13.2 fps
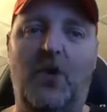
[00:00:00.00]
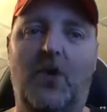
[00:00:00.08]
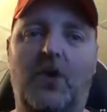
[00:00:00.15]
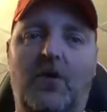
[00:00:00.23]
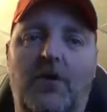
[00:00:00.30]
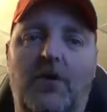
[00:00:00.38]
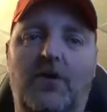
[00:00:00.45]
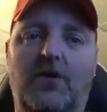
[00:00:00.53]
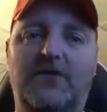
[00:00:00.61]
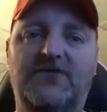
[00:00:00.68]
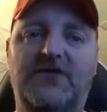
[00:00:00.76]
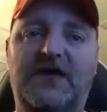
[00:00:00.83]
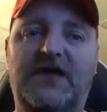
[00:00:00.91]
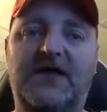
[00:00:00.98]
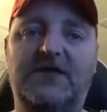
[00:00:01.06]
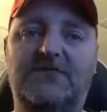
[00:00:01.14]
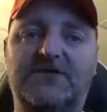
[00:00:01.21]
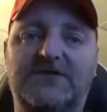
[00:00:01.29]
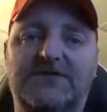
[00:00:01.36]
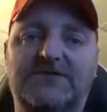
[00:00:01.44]
Oh, that had
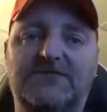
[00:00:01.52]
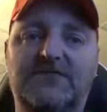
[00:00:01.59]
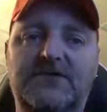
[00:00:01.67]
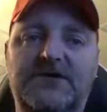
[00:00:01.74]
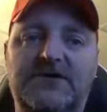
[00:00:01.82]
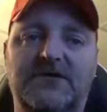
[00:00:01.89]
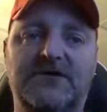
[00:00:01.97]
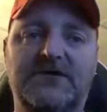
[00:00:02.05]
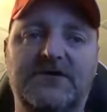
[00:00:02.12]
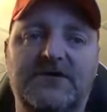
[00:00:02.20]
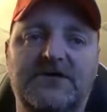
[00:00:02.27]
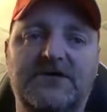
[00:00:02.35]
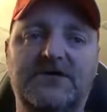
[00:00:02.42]
been sweet looking.